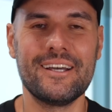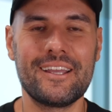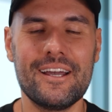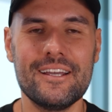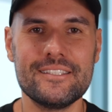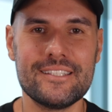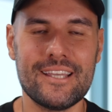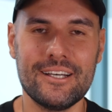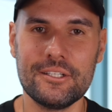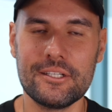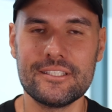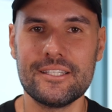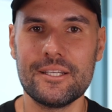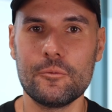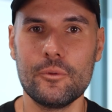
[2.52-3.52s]
guys,
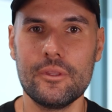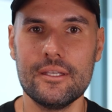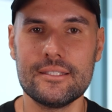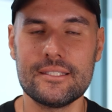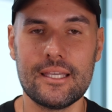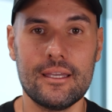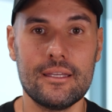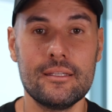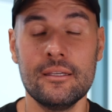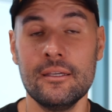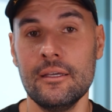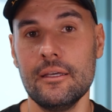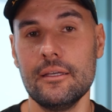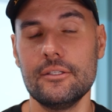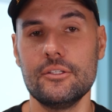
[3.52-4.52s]
Alex here with Inside.
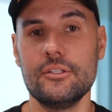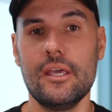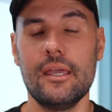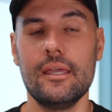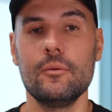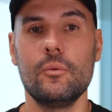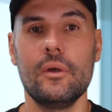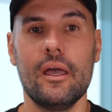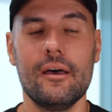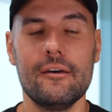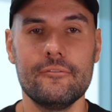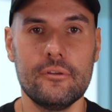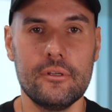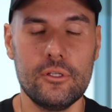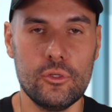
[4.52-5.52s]
Today we
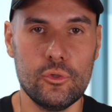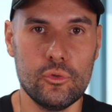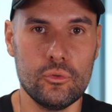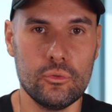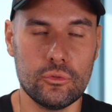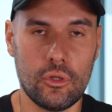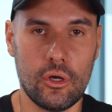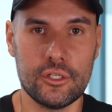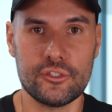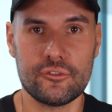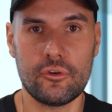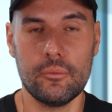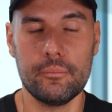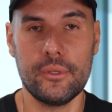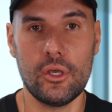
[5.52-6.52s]
have a new launch
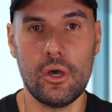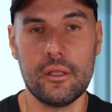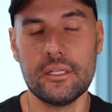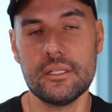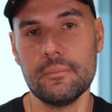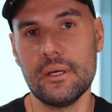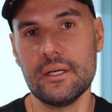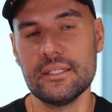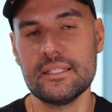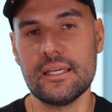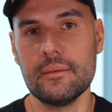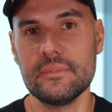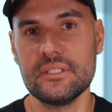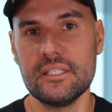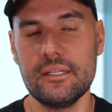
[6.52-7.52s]
from Beyond in
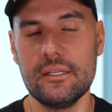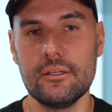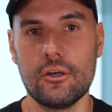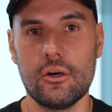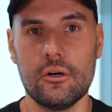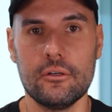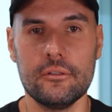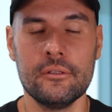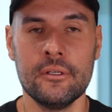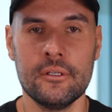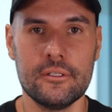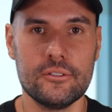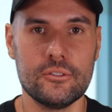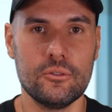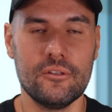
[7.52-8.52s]
Maritime City called
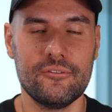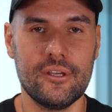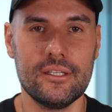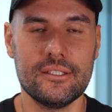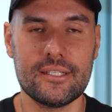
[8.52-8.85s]
Soulever